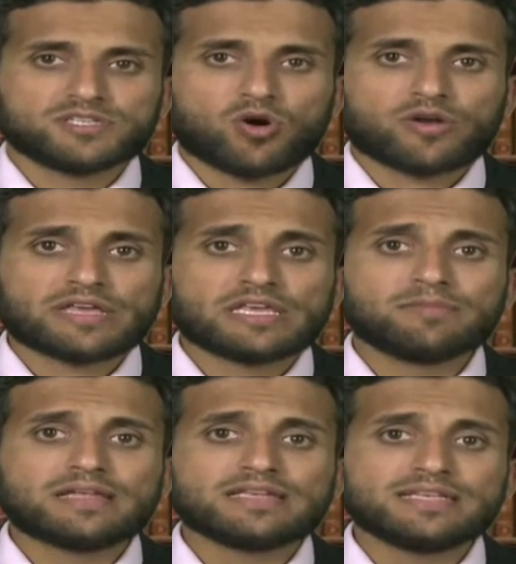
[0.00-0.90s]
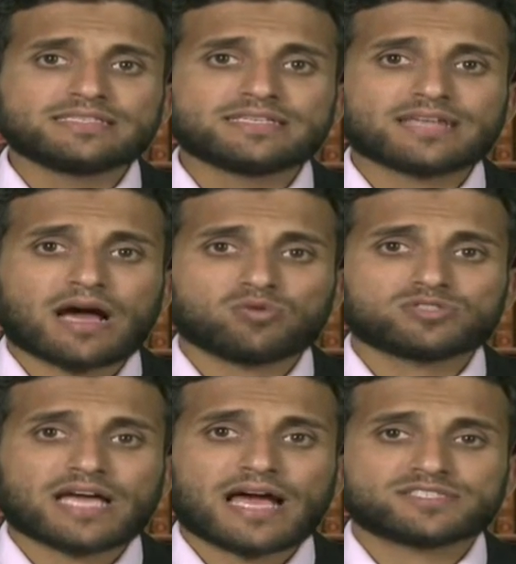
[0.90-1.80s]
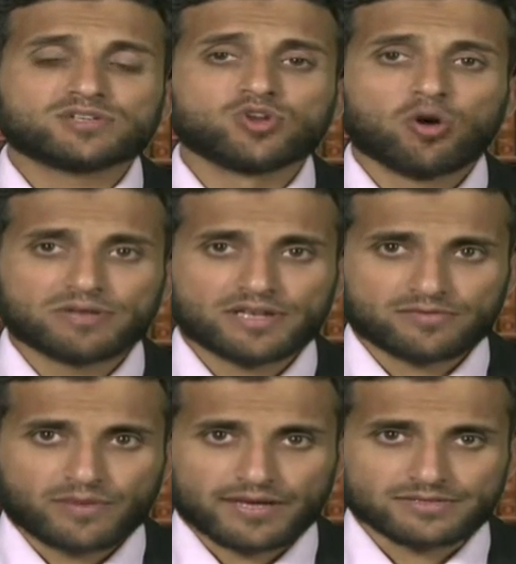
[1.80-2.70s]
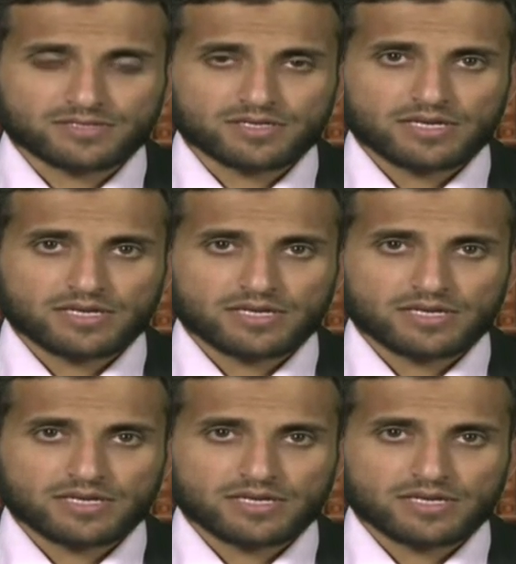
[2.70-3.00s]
or he may lease it out at a nominal rent.